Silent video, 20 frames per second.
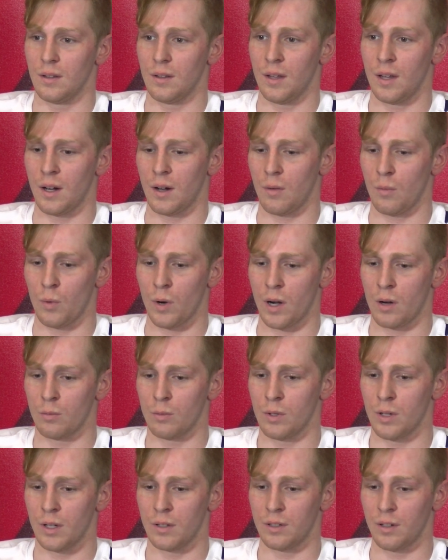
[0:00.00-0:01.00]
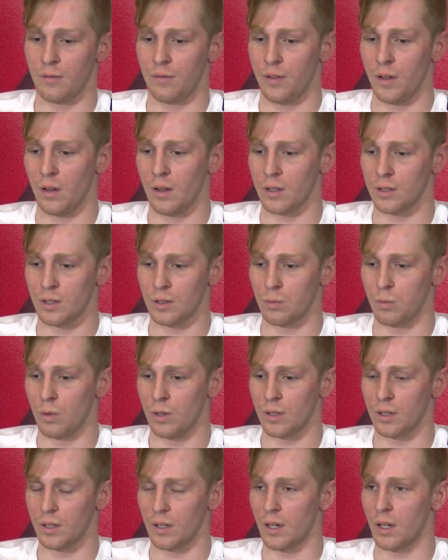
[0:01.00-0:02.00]
then when i realized that failing just
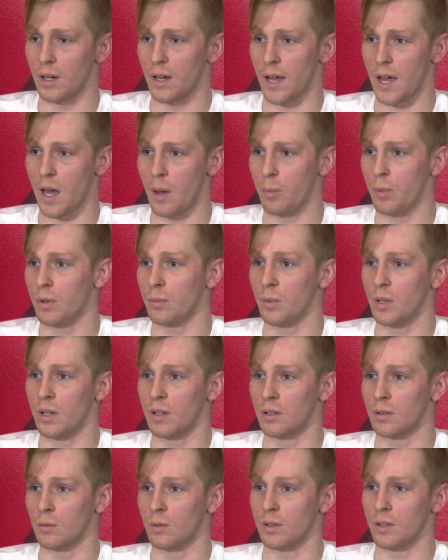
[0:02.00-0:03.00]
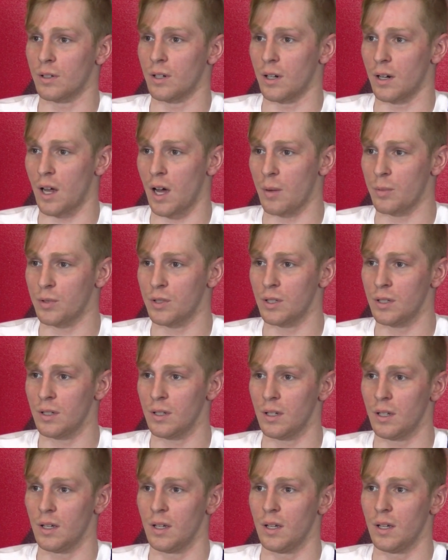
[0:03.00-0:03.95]
wasn't going to happen because it wasn't an option